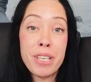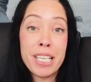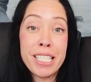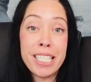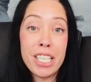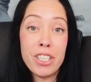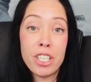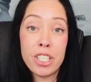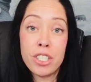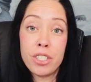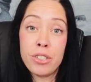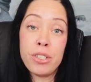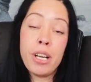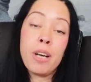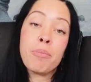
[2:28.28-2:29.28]
things that you can
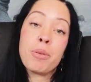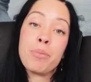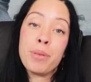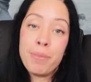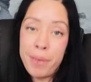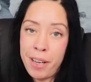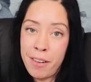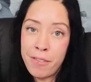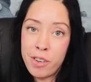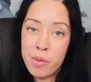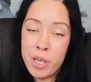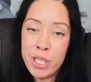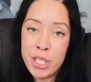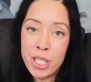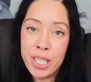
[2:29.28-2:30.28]
do to help you prepare for
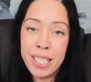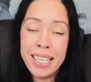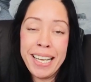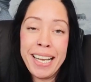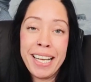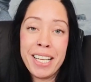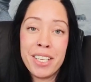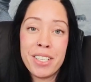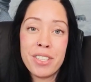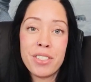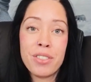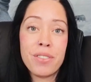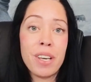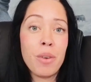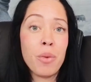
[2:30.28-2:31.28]
winter, and
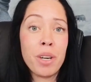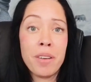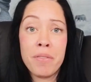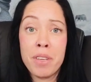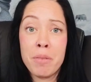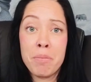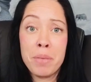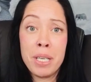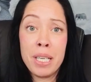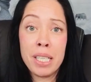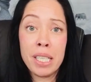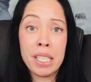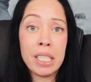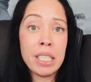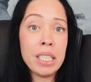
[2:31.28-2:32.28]
that one of them
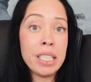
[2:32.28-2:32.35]
being